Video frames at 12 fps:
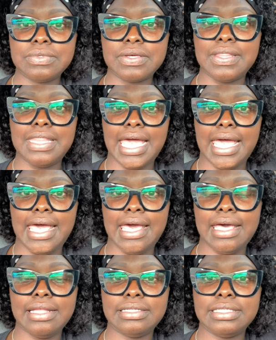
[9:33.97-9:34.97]

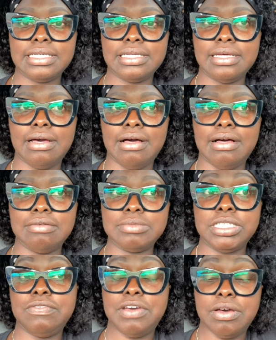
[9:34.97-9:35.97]
that um,
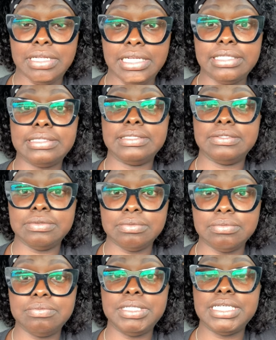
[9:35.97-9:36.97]
she felt needed to
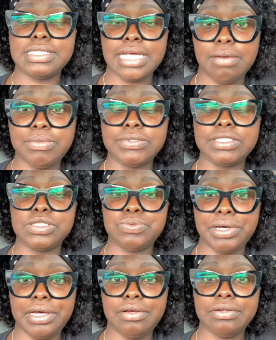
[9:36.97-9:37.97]
be sampled as
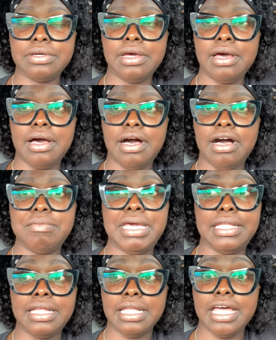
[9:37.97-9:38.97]
well, um,
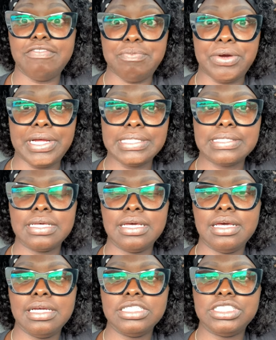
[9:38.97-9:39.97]
in the left breast.
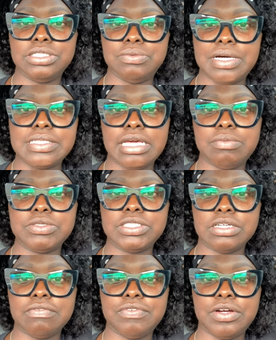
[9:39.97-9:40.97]
She was able to
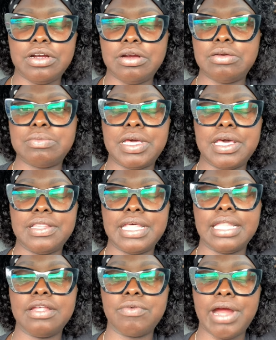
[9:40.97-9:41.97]
confirm
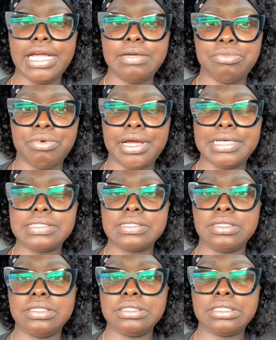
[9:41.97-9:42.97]
that the right breast
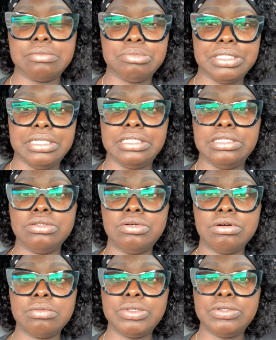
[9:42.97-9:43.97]
looked completely
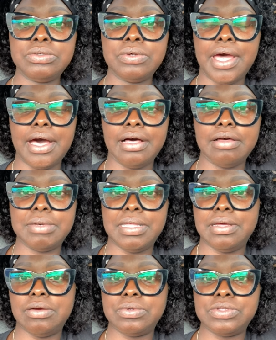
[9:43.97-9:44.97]
normal, um, and
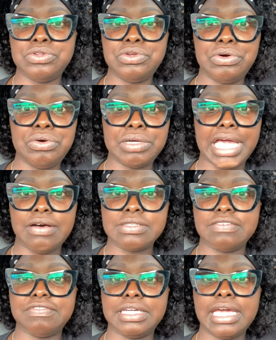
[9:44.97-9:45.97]
there were no
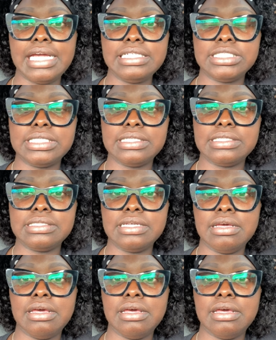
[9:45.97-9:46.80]
calcification